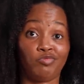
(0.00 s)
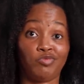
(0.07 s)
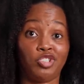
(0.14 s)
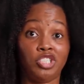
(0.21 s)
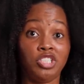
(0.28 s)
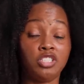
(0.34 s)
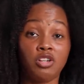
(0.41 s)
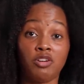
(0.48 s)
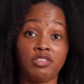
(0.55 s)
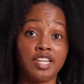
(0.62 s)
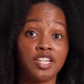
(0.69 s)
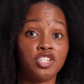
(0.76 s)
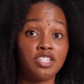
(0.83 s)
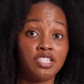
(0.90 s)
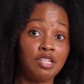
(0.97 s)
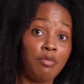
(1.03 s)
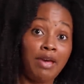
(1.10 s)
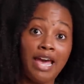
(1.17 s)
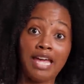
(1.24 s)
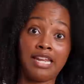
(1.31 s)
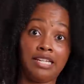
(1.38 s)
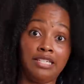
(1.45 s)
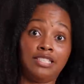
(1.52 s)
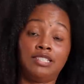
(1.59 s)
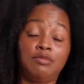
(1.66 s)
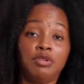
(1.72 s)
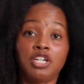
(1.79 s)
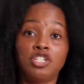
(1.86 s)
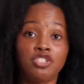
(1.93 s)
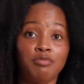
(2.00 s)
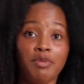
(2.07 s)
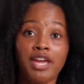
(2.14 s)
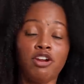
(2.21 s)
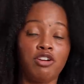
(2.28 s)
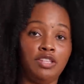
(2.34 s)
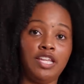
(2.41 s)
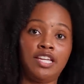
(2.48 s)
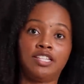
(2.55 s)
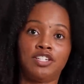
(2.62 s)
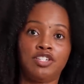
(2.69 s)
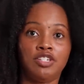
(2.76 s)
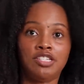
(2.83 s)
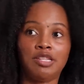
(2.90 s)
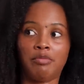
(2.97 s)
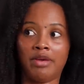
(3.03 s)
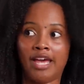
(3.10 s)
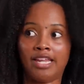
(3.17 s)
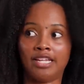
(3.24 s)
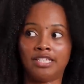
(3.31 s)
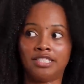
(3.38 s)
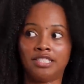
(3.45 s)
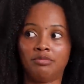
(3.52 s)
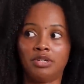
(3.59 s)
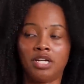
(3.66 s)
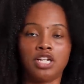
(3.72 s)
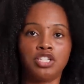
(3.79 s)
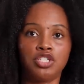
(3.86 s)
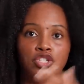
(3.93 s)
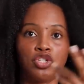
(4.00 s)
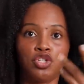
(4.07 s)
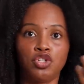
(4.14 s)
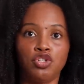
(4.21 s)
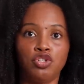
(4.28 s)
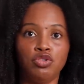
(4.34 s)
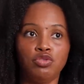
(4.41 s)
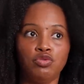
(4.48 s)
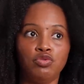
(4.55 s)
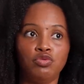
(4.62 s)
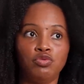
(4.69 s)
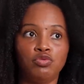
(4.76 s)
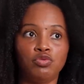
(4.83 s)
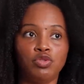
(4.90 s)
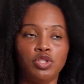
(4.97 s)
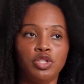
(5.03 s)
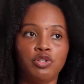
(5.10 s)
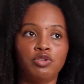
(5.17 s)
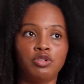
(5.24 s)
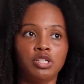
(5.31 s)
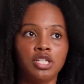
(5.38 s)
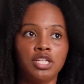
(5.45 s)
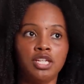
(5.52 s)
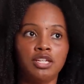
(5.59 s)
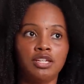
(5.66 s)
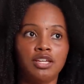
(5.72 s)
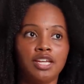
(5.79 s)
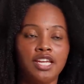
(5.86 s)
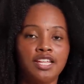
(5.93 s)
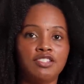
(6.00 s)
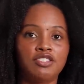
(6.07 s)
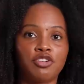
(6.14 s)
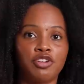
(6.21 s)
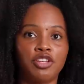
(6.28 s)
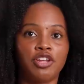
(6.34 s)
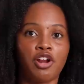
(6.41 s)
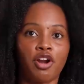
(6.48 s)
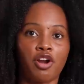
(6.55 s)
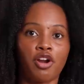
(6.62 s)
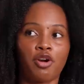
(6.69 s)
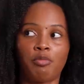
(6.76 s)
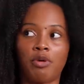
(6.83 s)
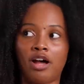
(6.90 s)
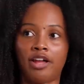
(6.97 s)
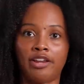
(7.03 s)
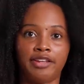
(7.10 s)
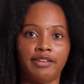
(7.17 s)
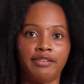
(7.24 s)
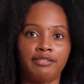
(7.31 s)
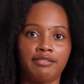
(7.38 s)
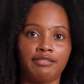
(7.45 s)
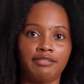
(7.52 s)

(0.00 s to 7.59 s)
she's gonna think she's the baddest because you made her think that she's the baddest because you literally inserted her body.